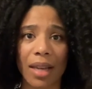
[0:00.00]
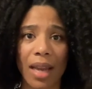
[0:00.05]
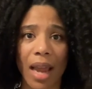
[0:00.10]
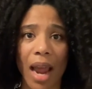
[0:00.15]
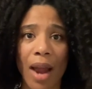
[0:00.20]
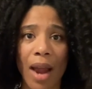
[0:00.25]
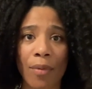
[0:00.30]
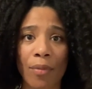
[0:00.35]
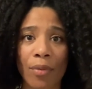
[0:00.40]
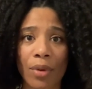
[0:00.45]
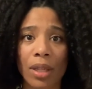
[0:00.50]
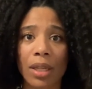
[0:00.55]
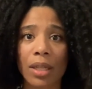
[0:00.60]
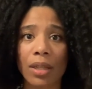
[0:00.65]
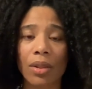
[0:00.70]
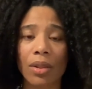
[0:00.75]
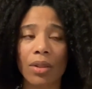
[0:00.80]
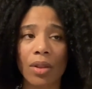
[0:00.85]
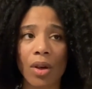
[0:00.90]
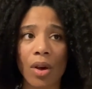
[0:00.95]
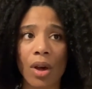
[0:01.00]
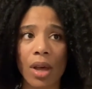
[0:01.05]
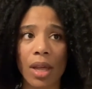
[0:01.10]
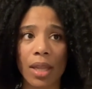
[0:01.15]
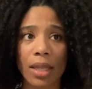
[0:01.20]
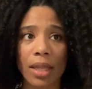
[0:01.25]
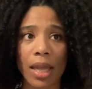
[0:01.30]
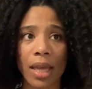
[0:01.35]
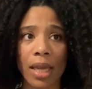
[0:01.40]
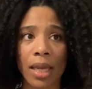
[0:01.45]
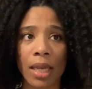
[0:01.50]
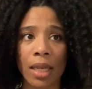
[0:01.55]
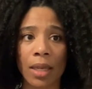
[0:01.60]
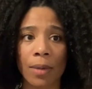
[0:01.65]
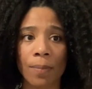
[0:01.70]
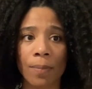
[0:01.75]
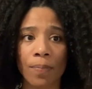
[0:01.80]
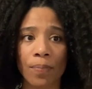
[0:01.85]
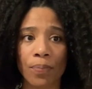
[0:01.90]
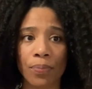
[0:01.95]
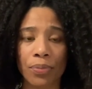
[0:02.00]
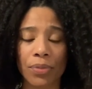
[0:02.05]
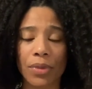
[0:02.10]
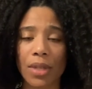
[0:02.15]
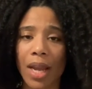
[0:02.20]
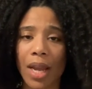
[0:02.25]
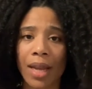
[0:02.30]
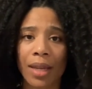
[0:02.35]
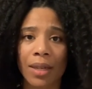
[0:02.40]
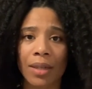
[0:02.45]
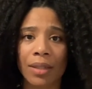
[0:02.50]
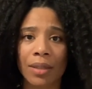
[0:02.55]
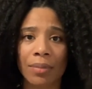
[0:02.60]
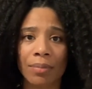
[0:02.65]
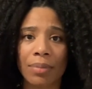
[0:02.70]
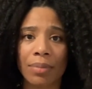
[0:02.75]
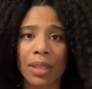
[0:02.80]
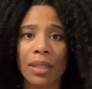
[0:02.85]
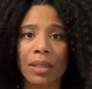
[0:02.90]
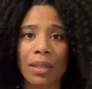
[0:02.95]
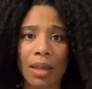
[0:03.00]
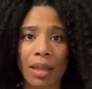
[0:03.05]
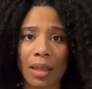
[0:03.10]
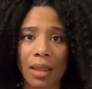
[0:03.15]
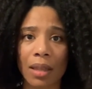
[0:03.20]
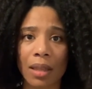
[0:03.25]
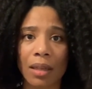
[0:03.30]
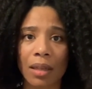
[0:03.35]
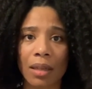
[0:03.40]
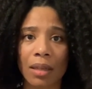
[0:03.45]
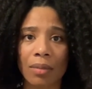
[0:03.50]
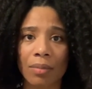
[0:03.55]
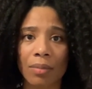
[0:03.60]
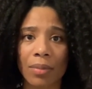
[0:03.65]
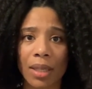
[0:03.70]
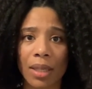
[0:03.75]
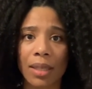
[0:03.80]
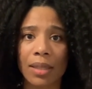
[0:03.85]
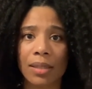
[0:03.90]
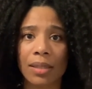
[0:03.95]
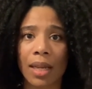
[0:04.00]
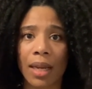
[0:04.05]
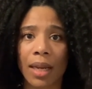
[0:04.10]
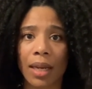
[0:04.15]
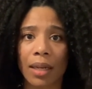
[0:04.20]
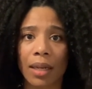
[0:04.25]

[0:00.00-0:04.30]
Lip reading: I really thought like I couldn't be nothing because I